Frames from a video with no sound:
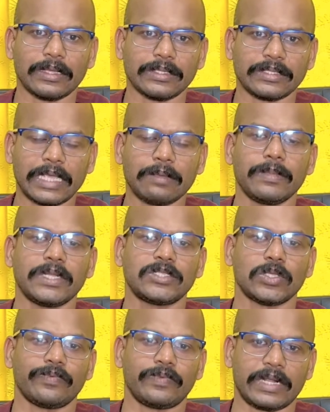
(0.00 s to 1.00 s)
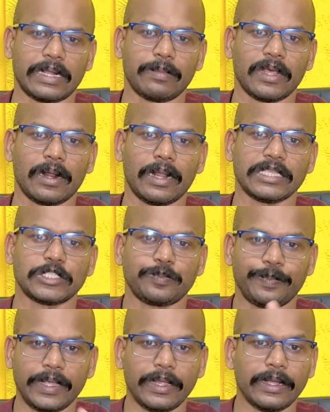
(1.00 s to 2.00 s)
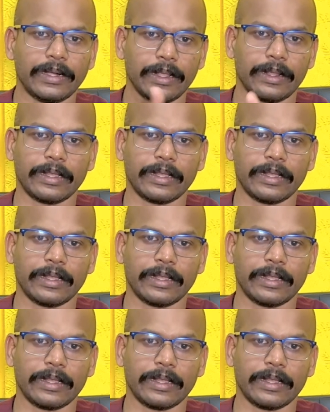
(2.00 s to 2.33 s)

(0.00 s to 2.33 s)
segments of tremor like speed,